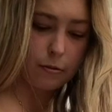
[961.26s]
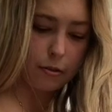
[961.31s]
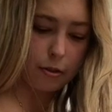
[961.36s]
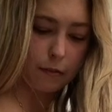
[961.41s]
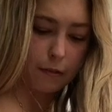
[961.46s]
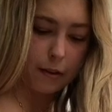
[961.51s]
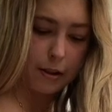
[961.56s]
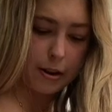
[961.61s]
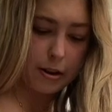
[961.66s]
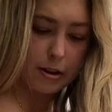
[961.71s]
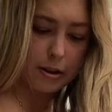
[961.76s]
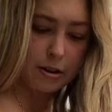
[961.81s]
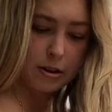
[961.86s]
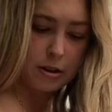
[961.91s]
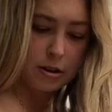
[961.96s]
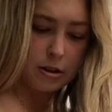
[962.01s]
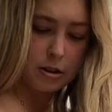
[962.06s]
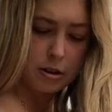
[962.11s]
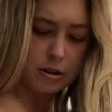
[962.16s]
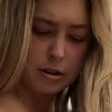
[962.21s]
three.
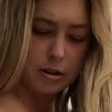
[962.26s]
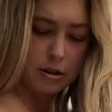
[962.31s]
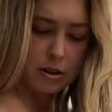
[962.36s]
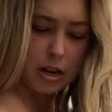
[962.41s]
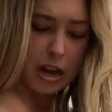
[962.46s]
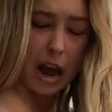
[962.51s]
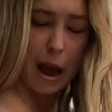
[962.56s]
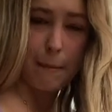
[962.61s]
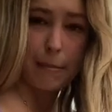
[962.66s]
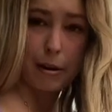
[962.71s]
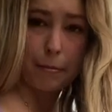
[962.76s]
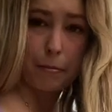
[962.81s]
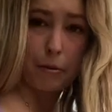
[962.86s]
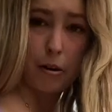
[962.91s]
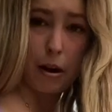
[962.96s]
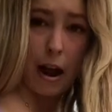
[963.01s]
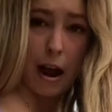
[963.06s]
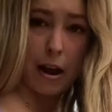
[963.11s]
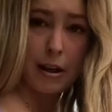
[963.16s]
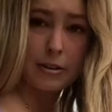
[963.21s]
I'm gonna
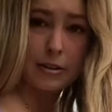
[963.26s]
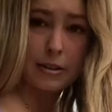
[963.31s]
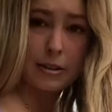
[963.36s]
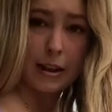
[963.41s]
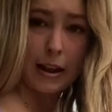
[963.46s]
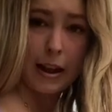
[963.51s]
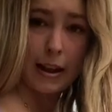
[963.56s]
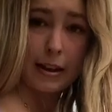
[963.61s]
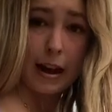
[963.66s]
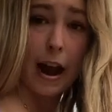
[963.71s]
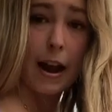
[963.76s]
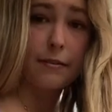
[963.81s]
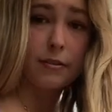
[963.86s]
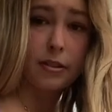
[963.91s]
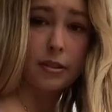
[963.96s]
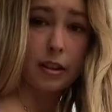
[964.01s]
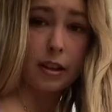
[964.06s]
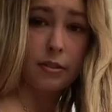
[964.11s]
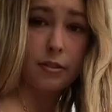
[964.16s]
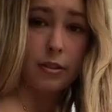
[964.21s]
press and I have to
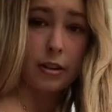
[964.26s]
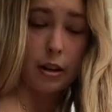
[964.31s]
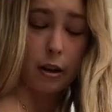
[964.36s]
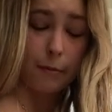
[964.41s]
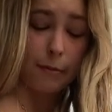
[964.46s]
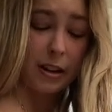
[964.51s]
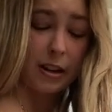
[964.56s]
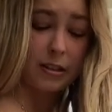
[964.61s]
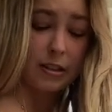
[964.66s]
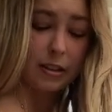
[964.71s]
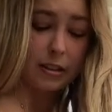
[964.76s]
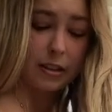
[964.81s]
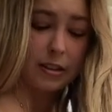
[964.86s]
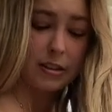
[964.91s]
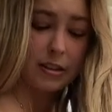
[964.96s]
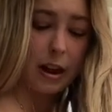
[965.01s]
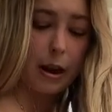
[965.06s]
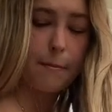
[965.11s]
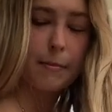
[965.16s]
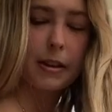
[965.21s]
stay still because at
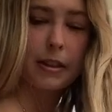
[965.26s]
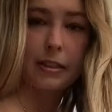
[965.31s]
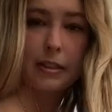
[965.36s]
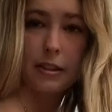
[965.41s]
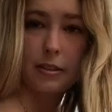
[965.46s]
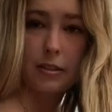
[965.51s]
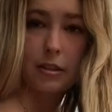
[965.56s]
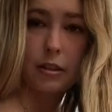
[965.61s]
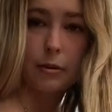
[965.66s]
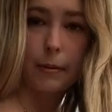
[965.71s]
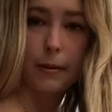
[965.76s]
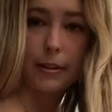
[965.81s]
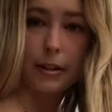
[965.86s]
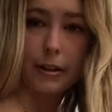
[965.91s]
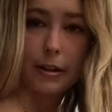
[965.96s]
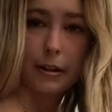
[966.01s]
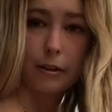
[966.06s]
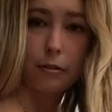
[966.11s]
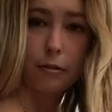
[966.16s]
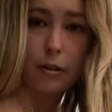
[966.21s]
this time, like this is when the
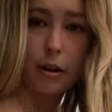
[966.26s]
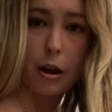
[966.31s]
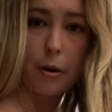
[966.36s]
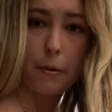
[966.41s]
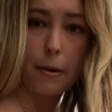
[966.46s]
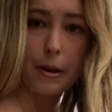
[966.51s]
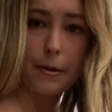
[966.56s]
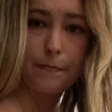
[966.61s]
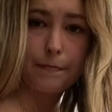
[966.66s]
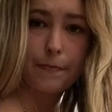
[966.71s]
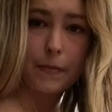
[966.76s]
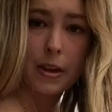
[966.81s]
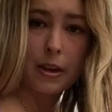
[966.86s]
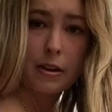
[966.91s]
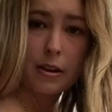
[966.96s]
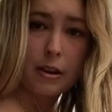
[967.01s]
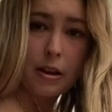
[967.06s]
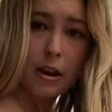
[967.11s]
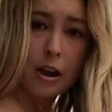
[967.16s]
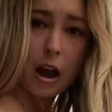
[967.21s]
needle would go in.
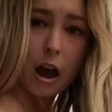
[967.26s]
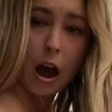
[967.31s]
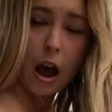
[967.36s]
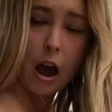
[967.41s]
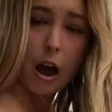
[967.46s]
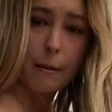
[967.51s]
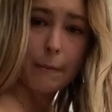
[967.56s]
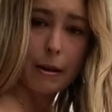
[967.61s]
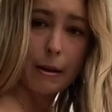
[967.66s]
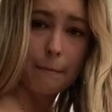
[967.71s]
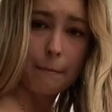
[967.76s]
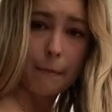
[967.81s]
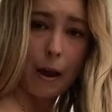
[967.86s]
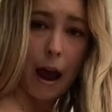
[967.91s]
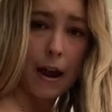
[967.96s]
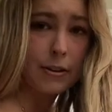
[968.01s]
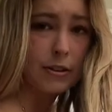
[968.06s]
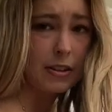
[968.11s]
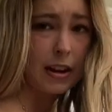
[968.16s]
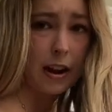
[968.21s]
Um, and
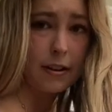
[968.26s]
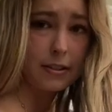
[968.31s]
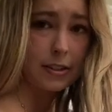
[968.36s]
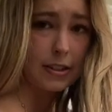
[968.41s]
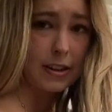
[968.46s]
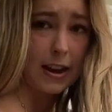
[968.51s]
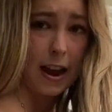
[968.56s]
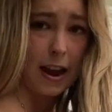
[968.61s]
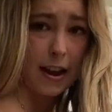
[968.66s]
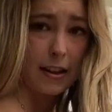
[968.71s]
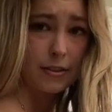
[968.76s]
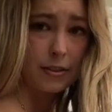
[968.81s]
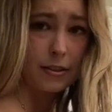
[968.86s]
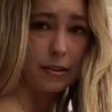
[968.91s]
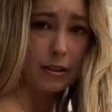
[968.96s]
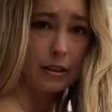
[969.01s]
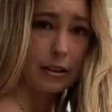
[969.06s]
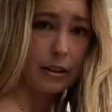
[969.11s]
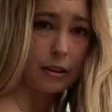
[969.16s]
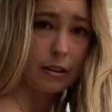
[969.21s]
I just count to 10.
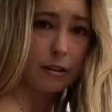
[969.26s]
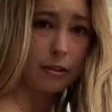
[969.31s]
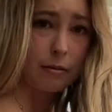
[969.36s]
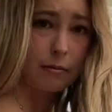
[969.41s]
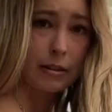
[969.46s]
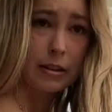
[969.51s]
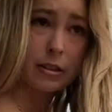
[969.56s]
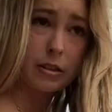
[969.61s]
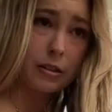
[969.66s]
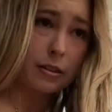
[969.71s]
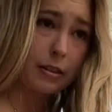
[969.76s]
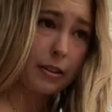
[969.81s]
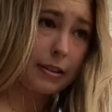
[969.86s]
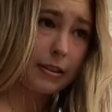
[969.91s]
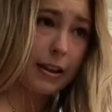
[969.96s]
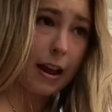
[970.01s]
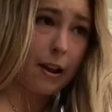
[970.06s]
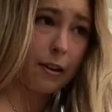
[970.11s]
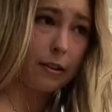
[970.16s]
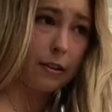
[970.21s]
So like we just
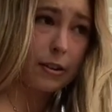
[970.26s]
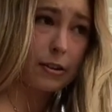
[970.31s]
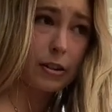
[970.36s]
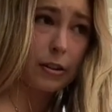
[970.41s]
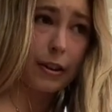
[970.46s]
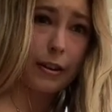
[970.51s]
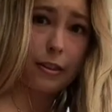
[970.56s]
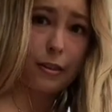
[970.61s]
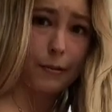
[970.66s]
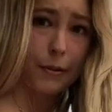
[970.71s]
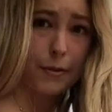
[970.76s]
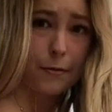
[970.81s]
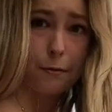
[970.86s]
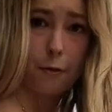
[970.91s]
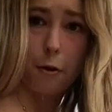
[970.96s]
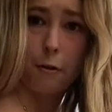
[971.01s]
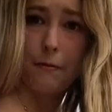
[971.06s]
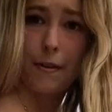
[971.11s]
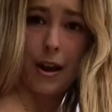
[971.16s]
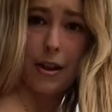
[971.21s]
count it out to like
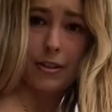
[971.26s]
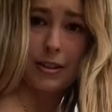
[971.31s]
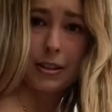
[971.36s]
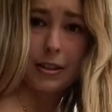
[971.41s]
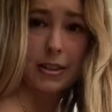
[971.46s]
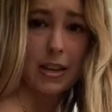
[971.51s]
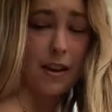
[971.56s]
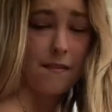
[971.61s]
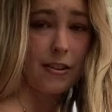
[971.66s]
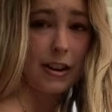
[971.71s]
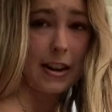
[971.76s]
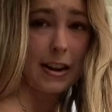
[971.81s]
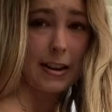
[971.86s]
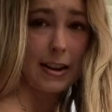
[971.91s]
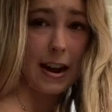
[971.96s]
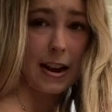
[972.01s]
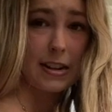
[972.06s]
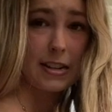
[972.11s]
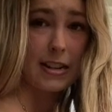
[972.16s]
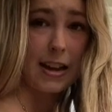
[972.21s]

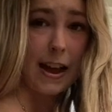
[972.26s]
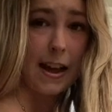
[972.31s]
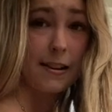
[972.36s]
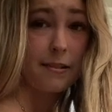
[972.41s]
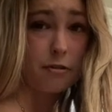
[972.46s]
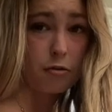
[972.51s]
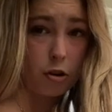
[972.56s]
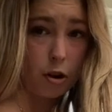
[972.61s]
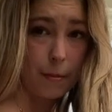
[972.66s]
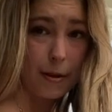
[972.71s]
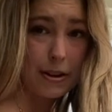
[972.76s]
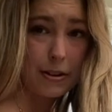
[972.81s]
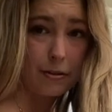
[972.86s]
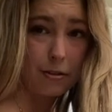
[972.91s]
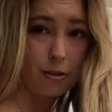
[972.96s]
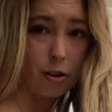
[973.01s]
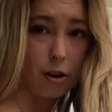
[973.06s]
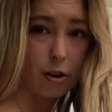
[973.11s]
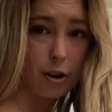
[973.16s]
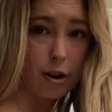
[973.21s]
9 10. Normally I do it
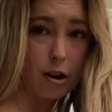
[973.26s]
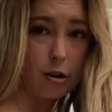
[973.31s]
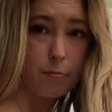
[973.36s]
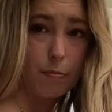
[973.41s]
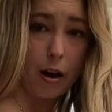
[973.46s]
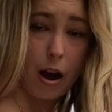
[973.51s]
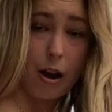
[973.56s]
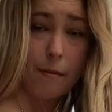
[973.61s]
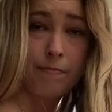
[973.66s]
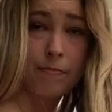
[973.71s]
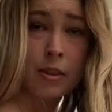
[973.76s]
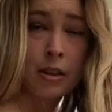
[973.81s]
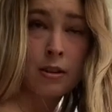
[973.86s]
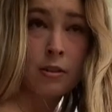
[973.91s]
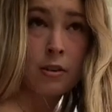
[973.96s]
longer, but